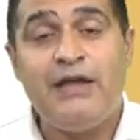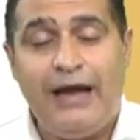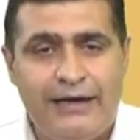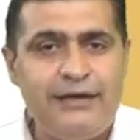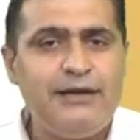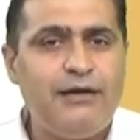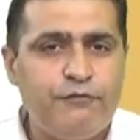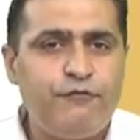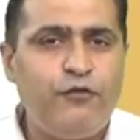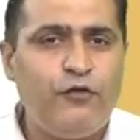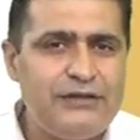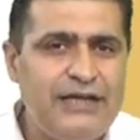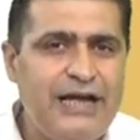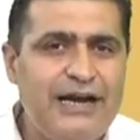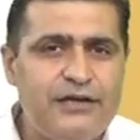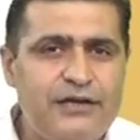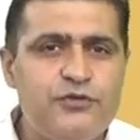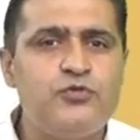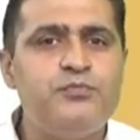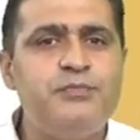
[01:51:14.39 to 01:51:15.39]
And for
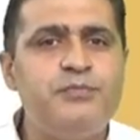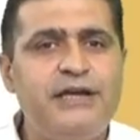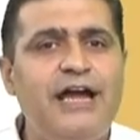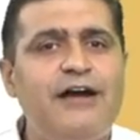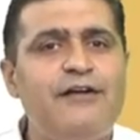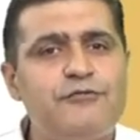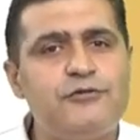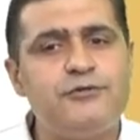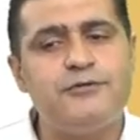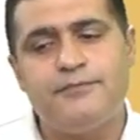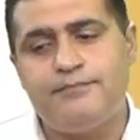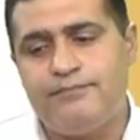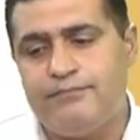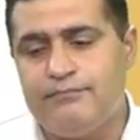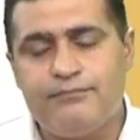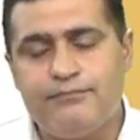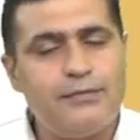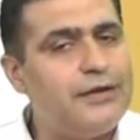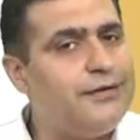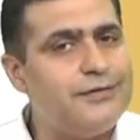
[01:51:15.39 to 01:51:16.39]
that, you may have to,
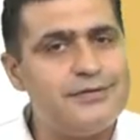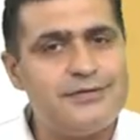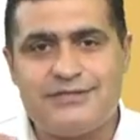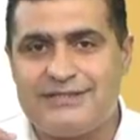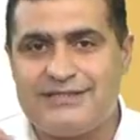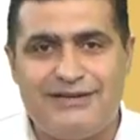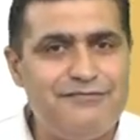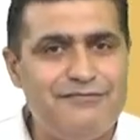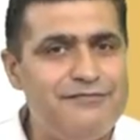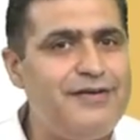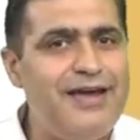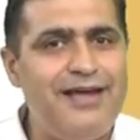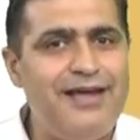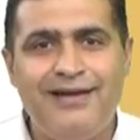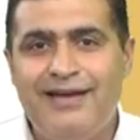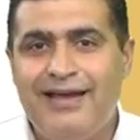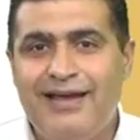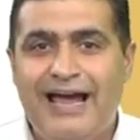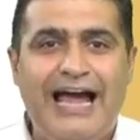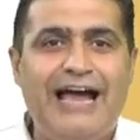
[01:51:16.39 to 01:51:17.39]
you know,
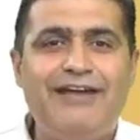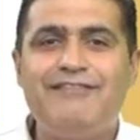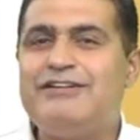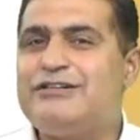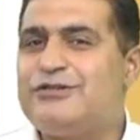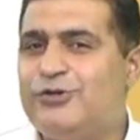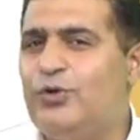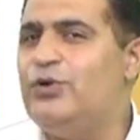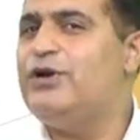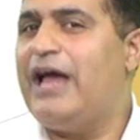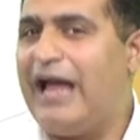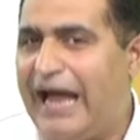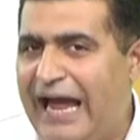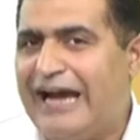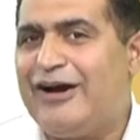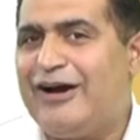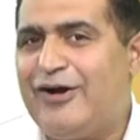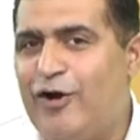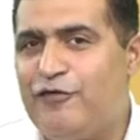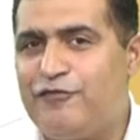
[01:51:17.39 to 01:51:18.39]
somewhere have a good
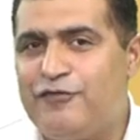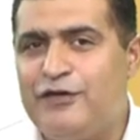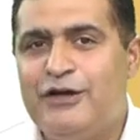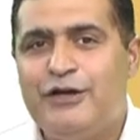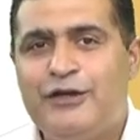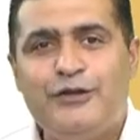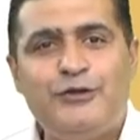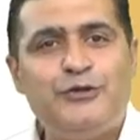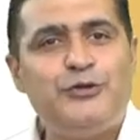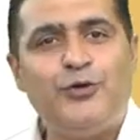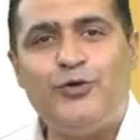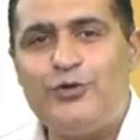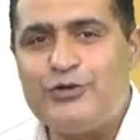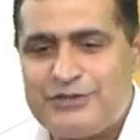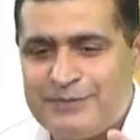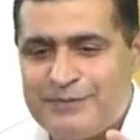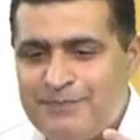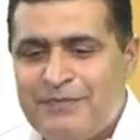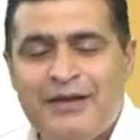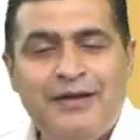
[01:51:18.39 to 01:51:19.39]
hang of
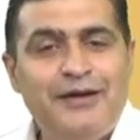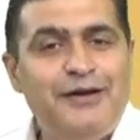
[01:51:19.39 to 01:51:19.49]
those